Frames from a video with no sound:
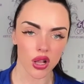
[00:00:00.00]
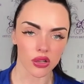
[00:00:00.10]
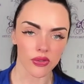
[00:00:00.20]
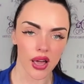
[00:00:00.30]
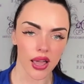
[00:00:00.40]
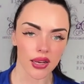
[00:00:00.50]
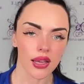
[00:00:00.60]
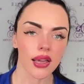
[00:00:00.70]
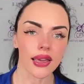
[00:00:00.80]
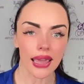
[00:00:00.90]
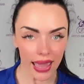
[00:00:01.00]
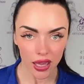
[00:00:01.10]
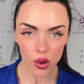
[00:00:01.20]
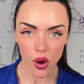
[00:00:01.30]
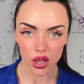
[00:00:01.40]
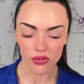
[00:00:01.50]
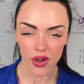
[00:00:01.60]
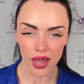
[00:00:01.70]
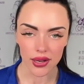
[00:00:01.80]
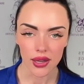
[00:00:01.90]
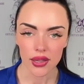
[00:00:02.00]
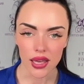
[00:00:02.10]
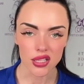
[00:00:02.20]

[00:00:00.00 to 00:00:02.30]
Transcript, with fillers: qualified get qualified.